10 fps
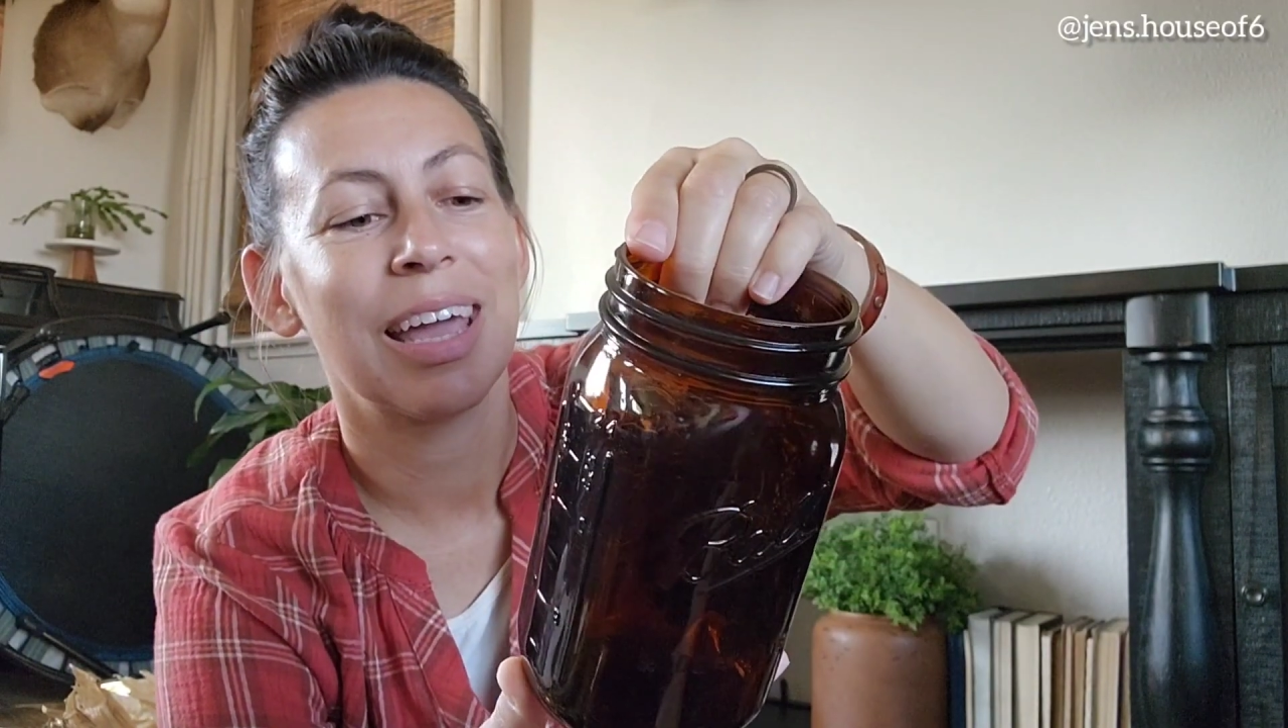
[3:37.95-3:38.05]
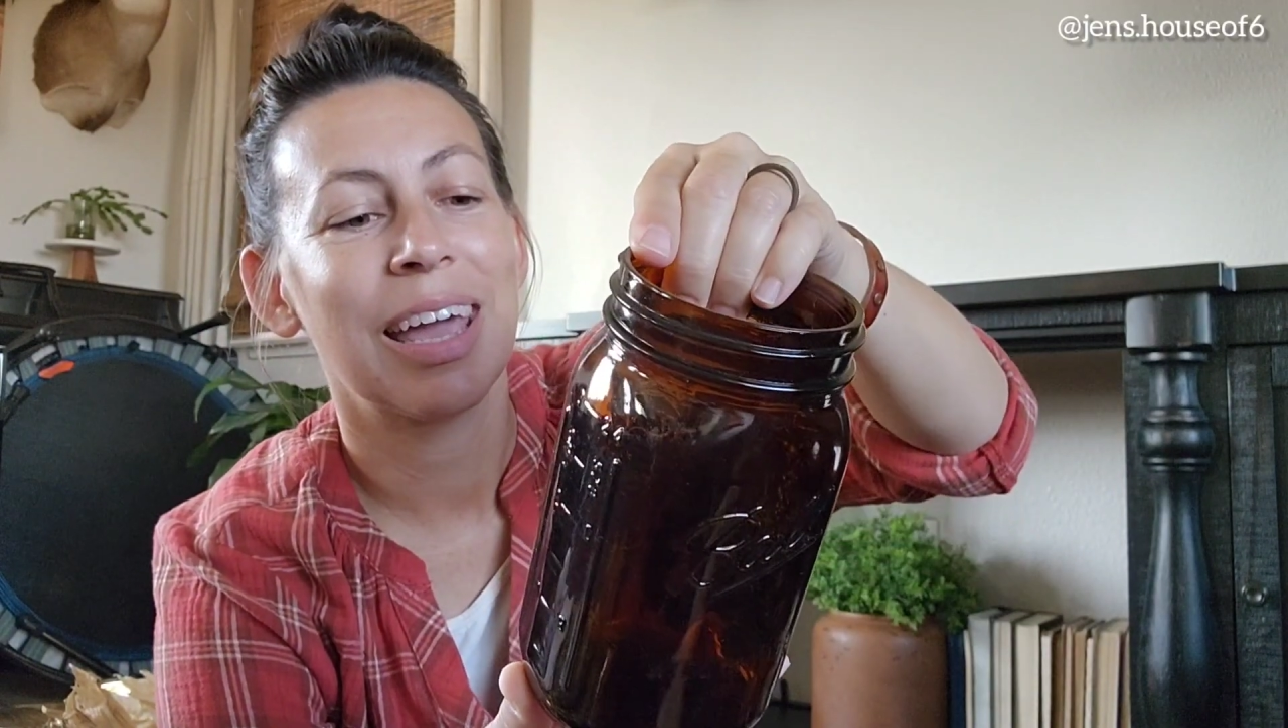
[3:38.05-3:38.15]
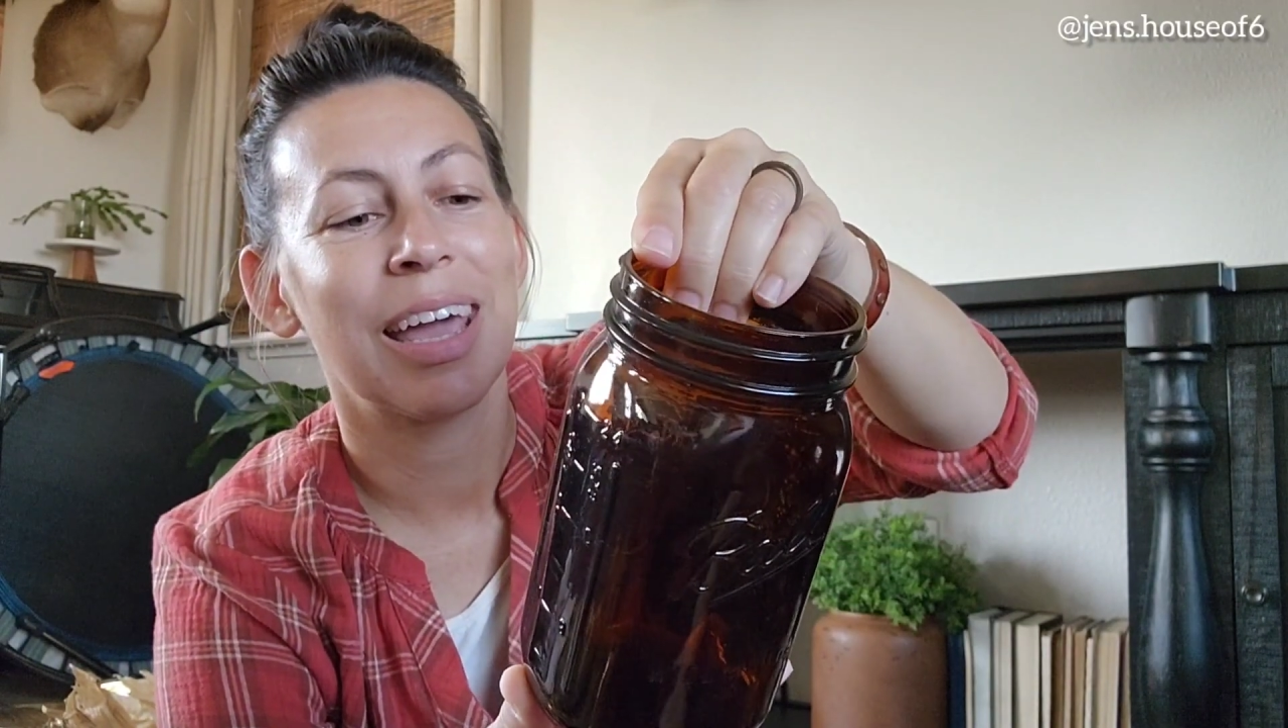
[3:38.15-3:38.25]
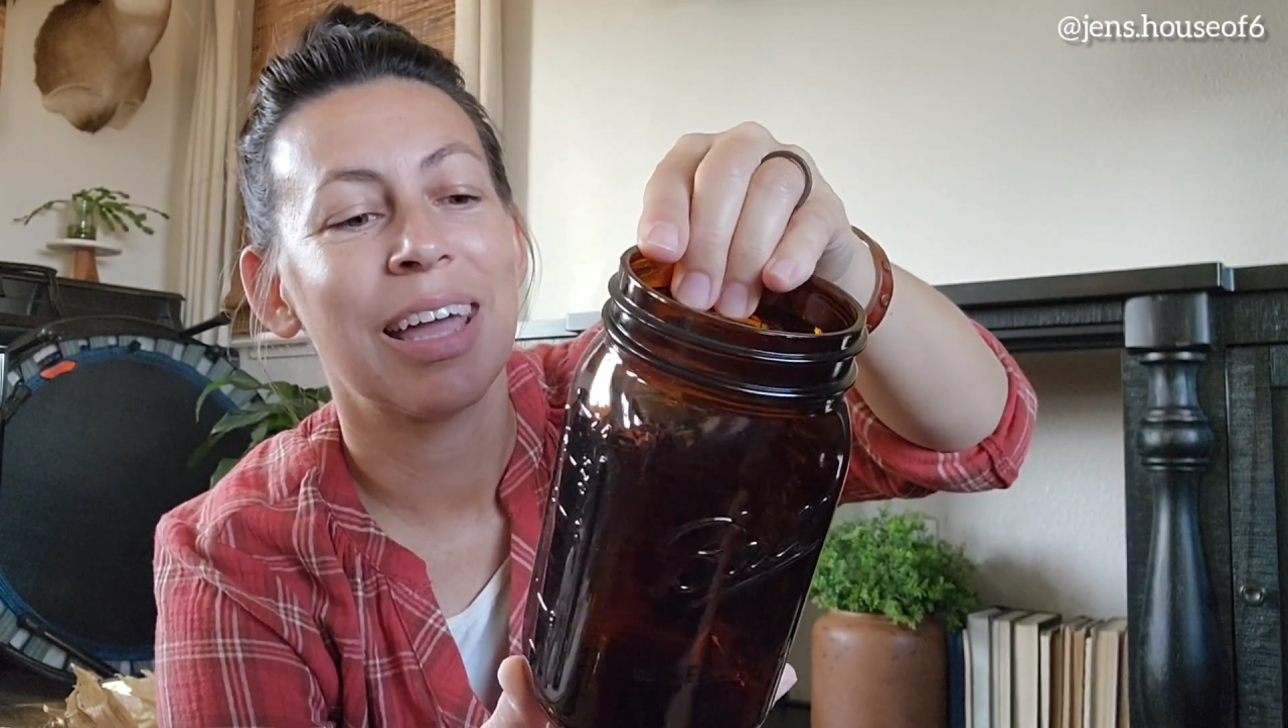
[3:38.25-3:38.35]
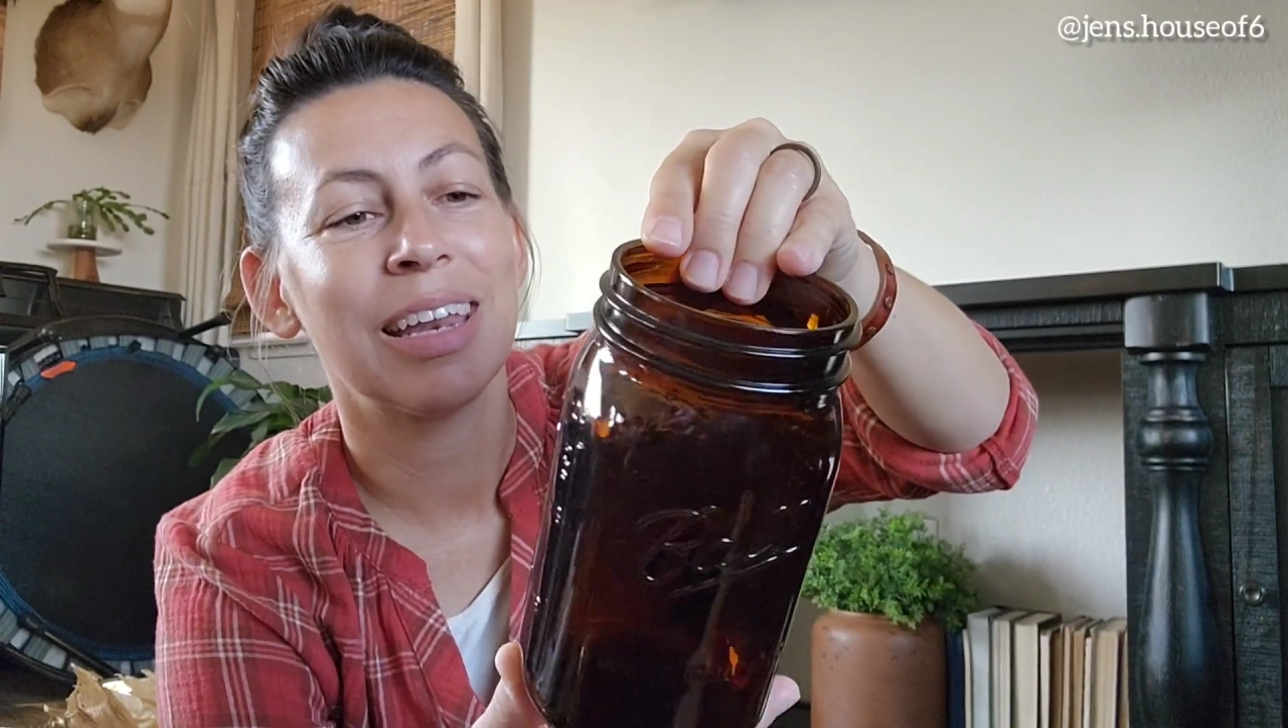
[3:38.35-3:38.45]

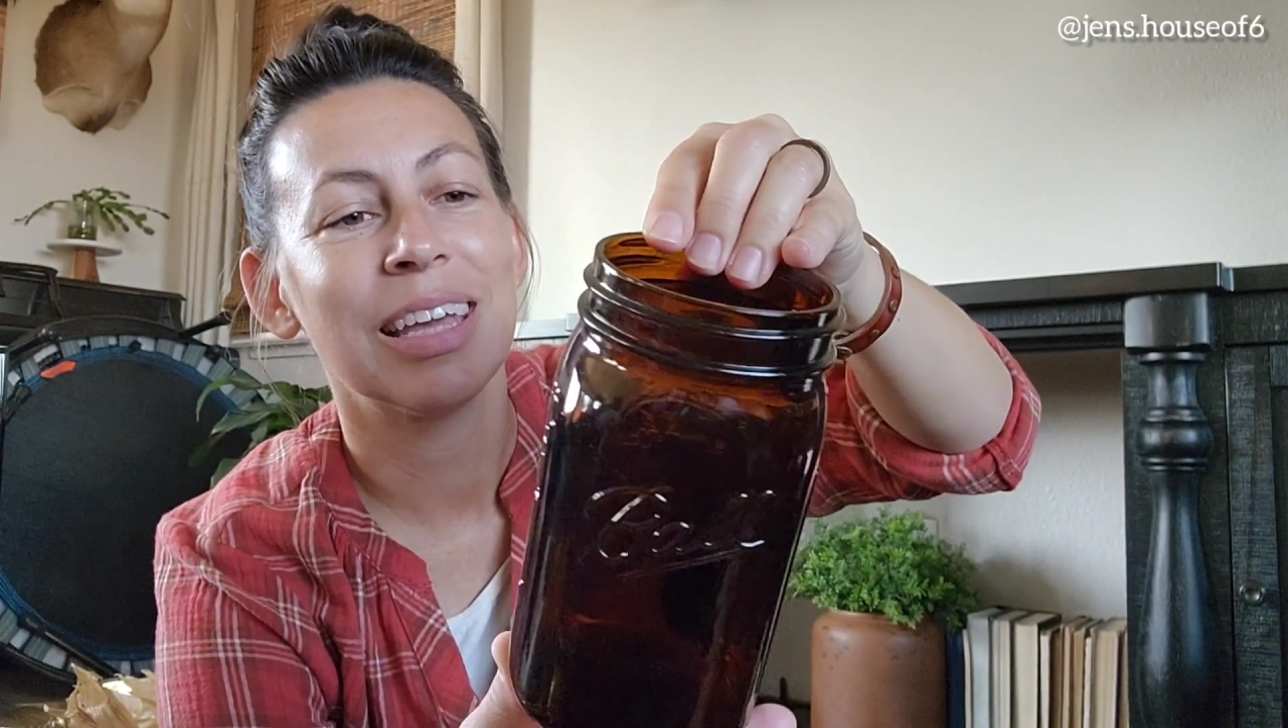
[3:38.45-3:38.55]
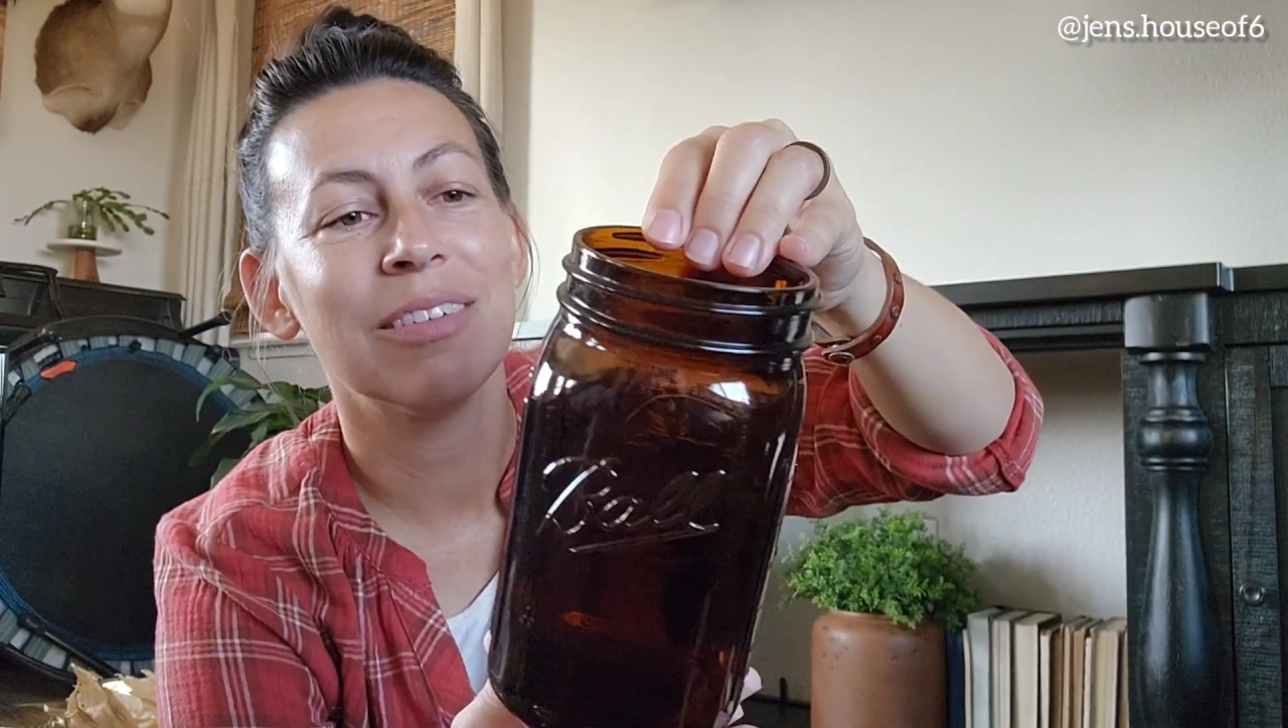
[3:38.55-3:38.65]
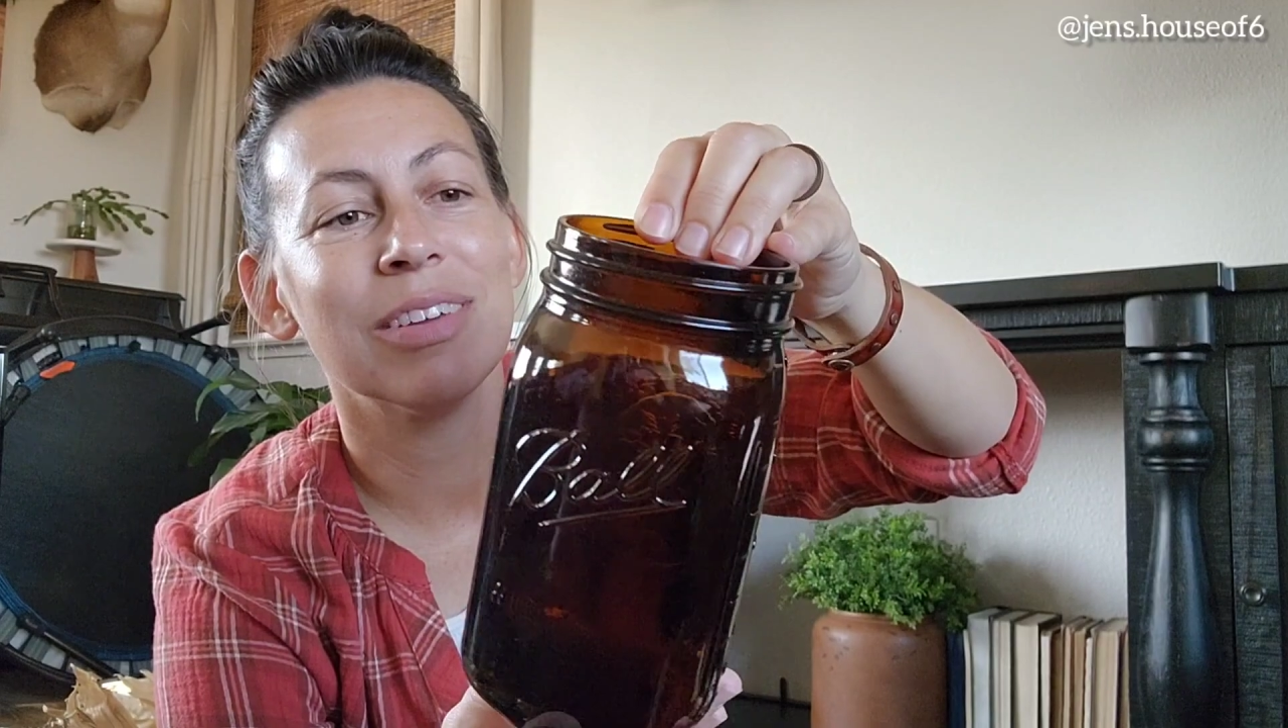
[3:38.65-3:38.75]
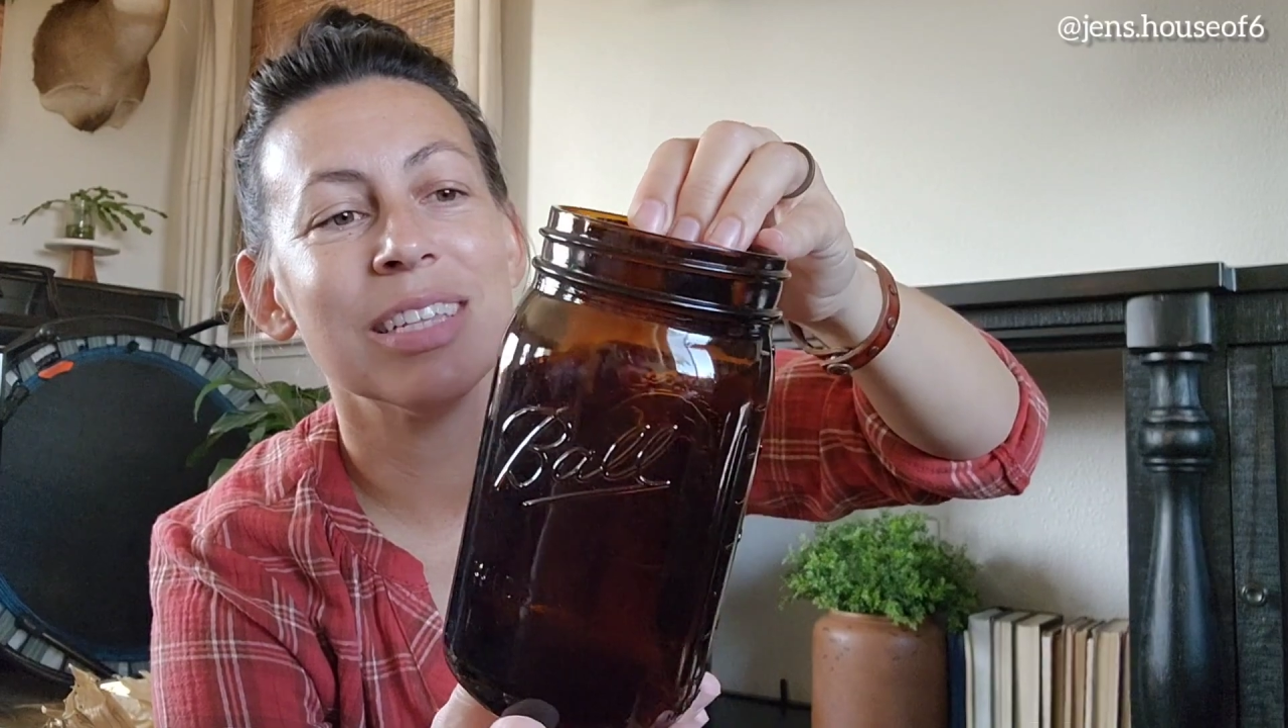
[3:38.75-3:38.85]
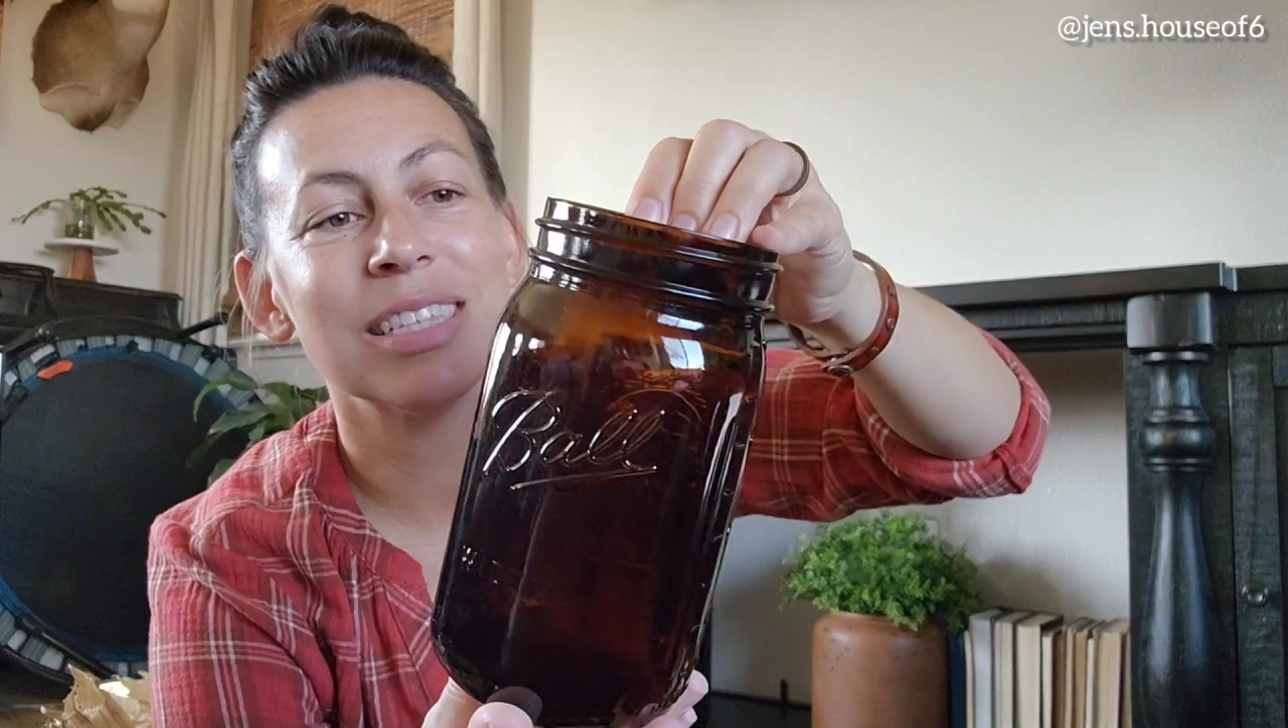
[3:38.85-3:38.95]
and
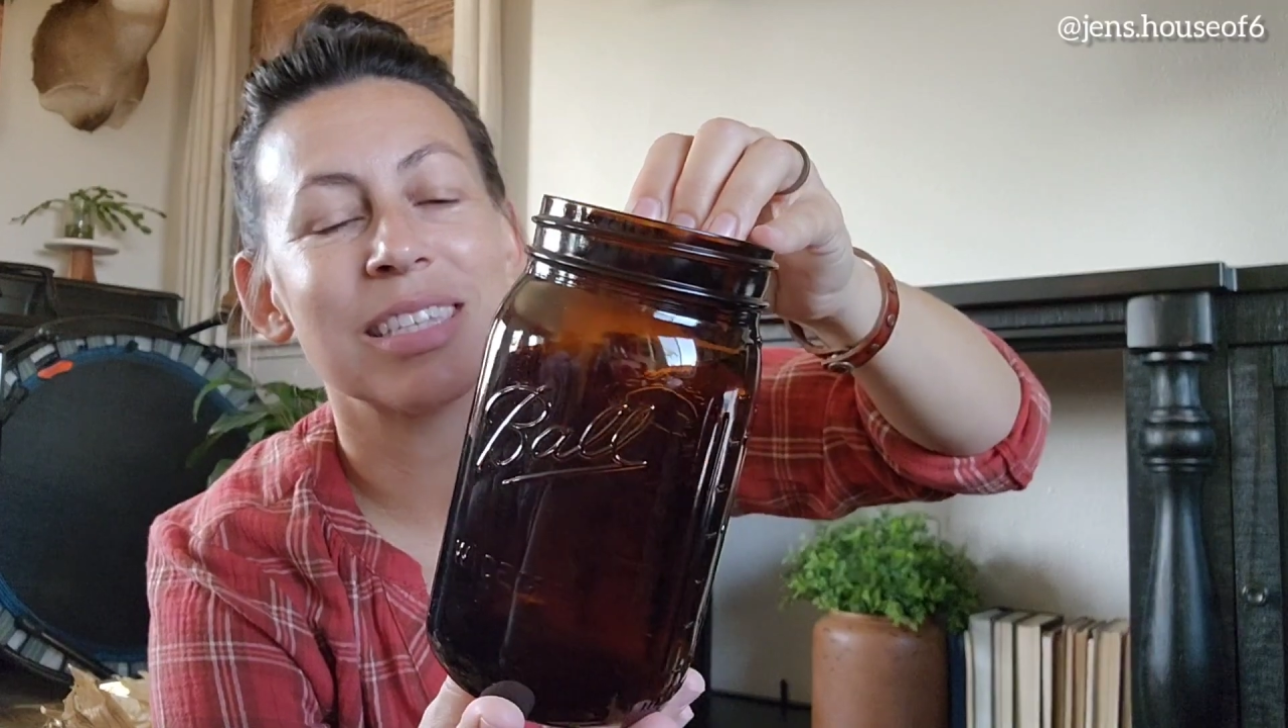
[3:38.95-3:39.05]
even